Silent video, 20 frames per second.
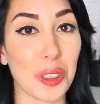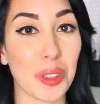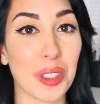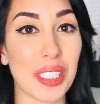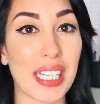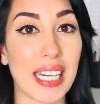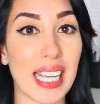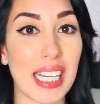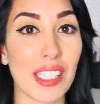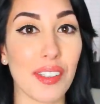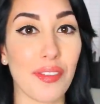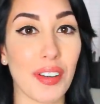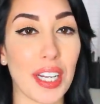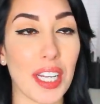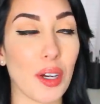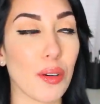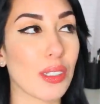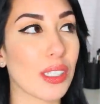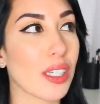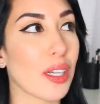So today's
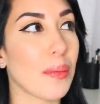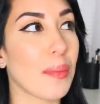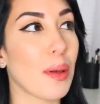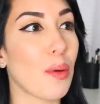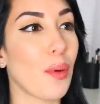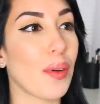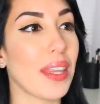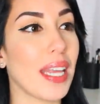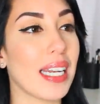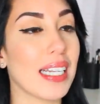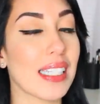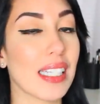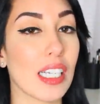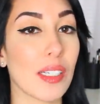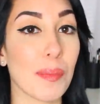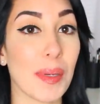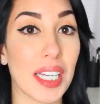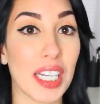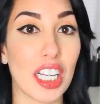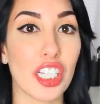video is going to be one that has
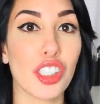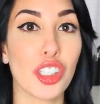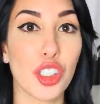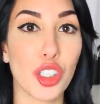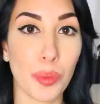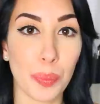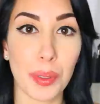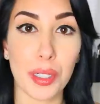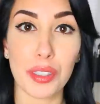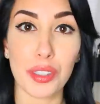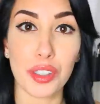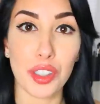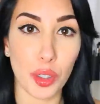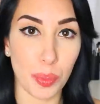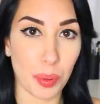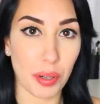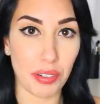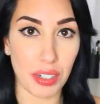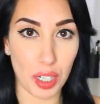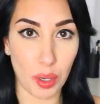been super,
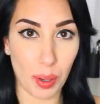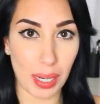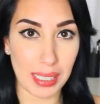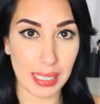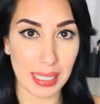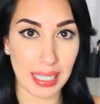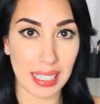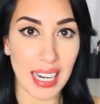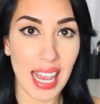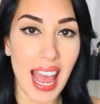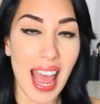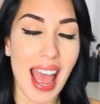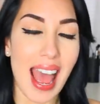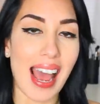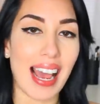super requested,